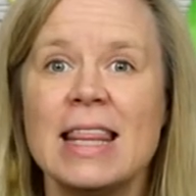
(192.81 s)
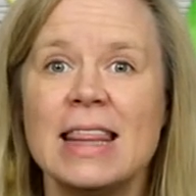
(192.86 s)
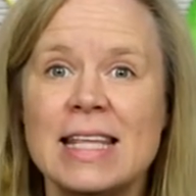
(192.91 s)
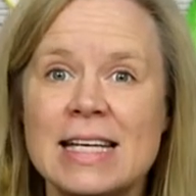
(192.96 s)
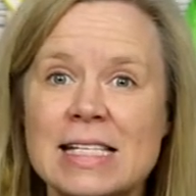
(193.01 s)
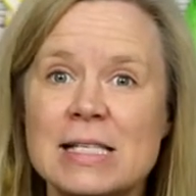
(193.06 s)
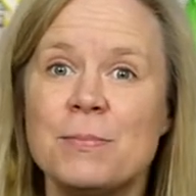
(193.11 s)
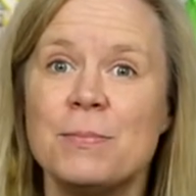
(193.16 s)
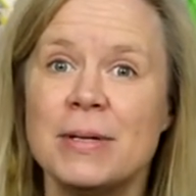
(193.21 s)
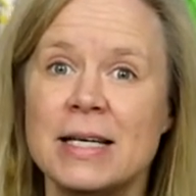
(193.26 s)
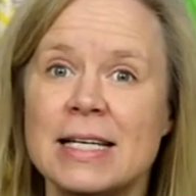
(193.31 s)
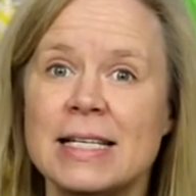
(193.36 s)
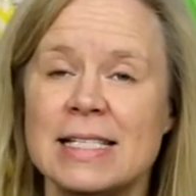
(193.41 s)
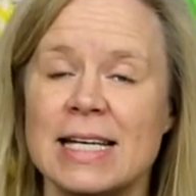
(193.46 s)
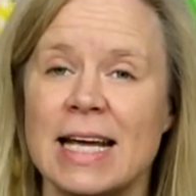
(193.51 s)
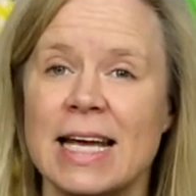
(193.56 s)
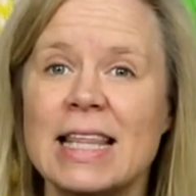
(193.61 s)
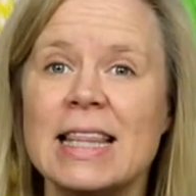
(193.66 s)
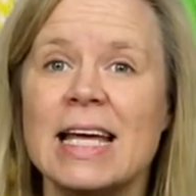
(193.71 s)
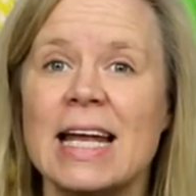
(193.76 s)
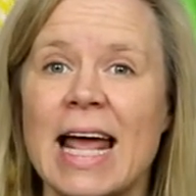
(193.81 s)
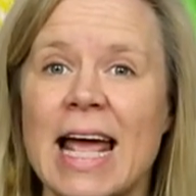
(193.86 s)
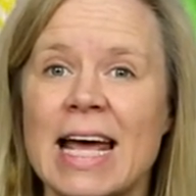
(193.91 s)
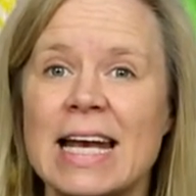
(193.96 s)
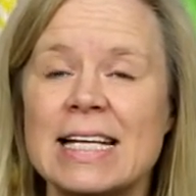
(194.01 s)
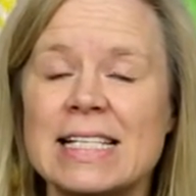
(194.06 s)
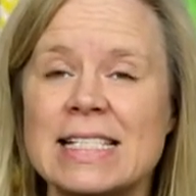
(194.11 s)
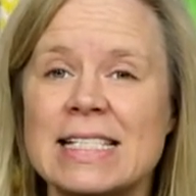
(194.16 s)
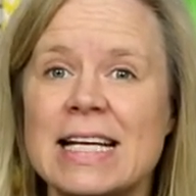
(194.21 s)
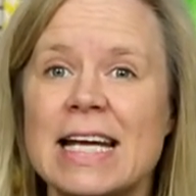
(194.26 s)
This building that
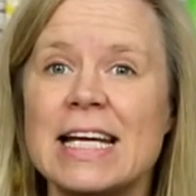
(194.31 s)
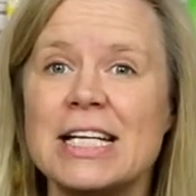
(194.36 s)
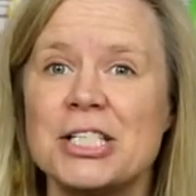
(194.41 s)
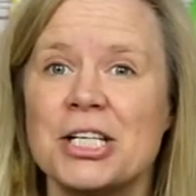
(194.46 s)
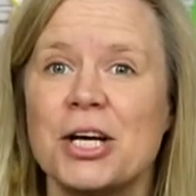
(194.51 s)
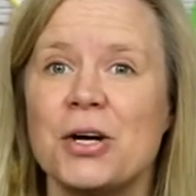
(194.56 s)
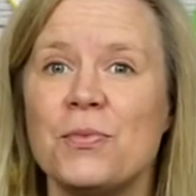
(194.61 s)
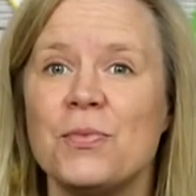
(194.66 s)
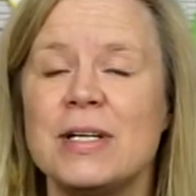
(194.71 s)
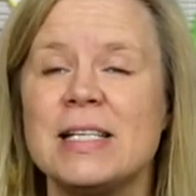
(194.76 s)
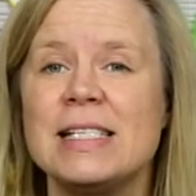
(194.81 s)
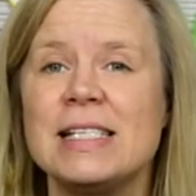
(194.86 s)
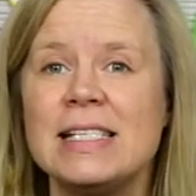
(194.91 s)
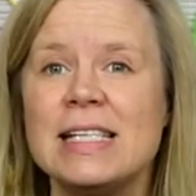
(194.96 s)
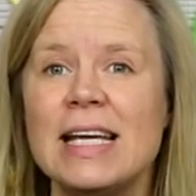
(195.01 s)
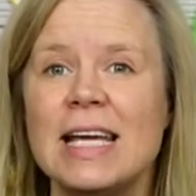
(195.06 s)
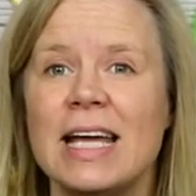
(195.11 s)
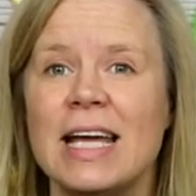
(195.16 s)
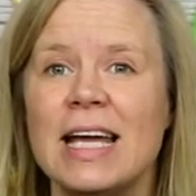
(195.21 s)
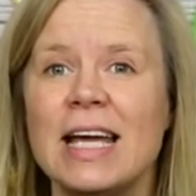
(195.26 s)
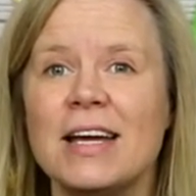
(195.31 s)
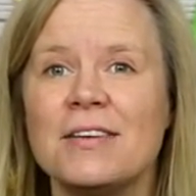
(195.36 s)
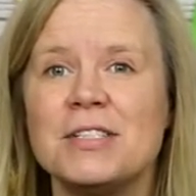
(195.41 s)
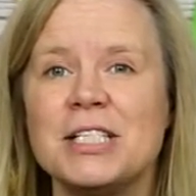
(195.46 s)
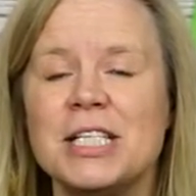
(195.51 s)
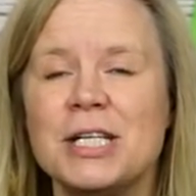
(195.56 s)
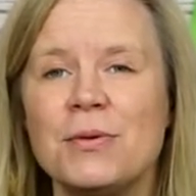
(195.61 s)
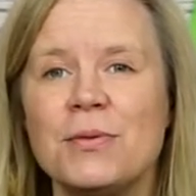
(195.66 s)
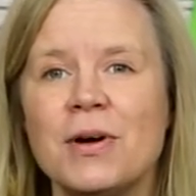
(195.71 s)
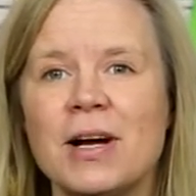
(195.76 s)
Anastasia would see if
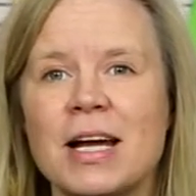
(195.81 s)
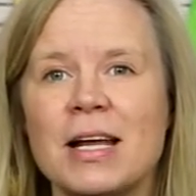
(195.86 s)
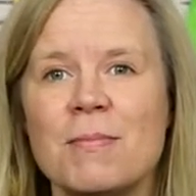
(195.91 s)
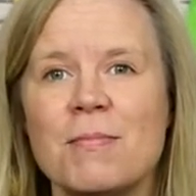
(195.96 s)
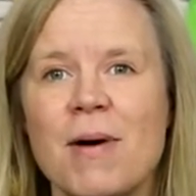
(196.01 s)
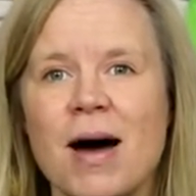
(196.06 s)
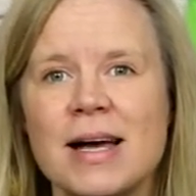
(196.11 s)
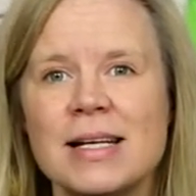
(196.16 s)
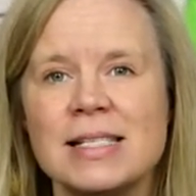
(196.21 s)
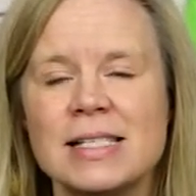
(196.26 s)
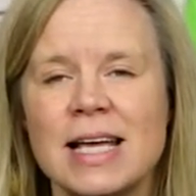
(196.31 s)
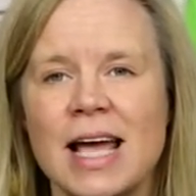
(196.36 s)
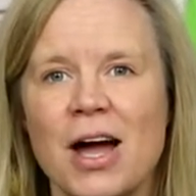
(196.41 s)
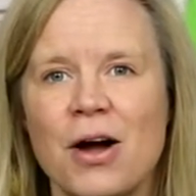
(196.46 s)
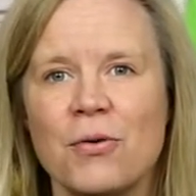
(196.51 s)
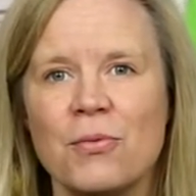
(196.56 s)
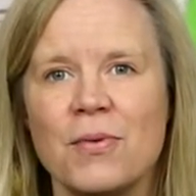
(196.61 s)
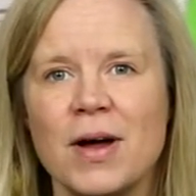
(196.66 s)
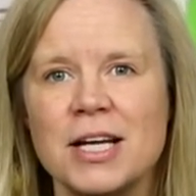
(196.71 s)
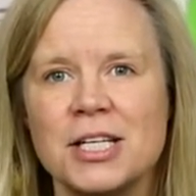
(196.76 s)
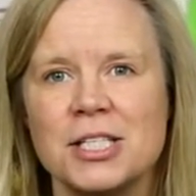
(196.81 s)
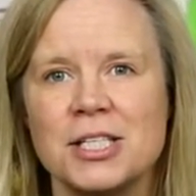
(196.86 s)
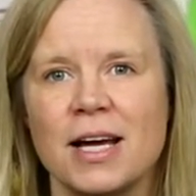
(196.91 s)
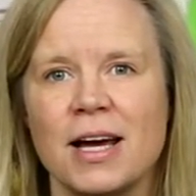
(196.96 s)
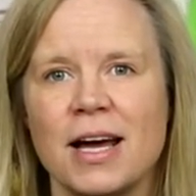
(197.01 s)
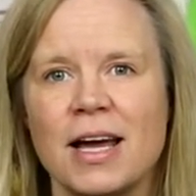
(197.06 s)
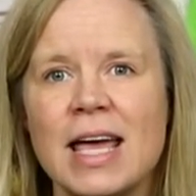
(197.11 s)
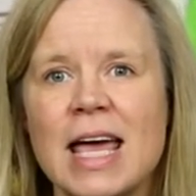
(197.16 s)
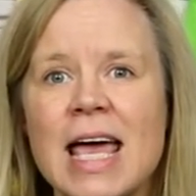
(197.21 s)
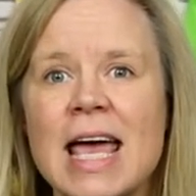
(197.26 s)
she were in Moscow,
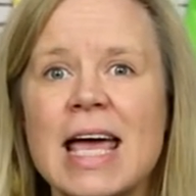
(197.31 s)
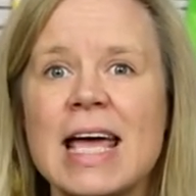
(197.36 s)
Russia,